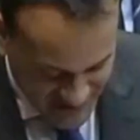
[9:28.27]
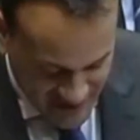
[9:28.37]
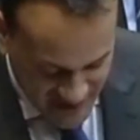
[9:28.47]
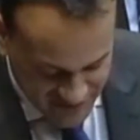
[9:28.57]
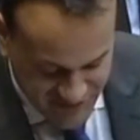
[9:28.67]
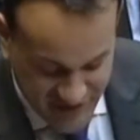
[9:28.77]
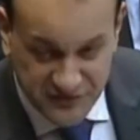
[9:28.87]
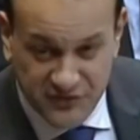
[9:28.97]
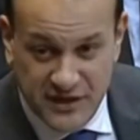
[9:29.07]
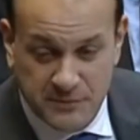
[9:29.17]

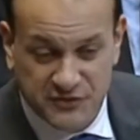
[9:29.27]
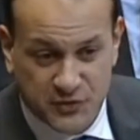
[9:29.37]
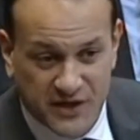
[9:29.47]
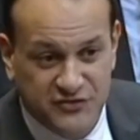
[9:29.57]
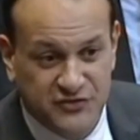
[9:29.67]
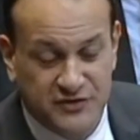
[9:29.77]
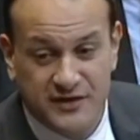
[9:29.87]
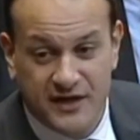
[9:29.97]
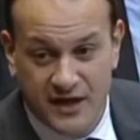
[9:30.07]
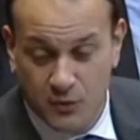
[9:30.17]
answer the Deputy's question,
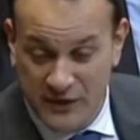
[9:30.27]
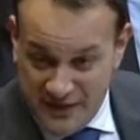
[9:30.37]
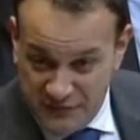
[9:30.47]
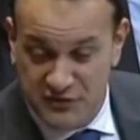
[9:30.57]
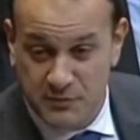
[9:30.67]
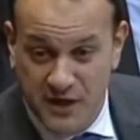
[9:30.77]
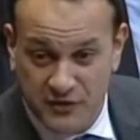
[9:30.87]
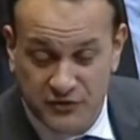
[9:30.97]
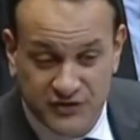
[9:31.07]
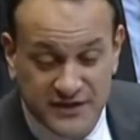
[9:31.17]
we live in a
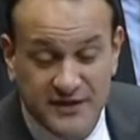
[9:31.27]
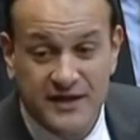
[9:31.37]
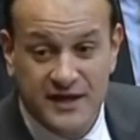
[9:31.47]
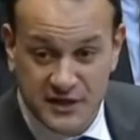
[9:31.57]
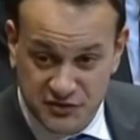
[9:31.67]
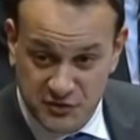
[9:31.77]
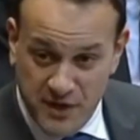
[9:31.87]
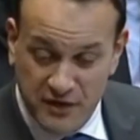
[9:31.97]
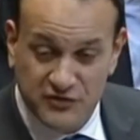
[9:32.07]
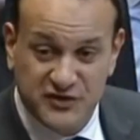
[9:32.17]
democracy. In a
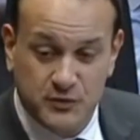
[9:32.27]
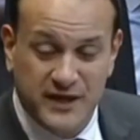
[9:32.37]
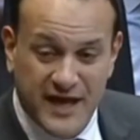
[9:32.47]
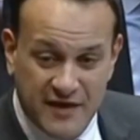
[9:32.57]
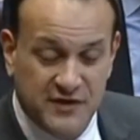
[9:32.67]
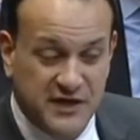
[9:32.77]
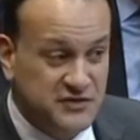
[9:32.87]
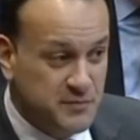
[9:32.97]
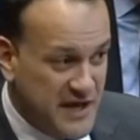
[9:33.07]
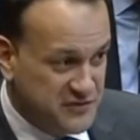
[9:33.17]
democracy, we have an
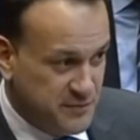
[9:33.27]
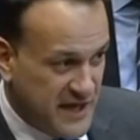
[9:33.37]
independent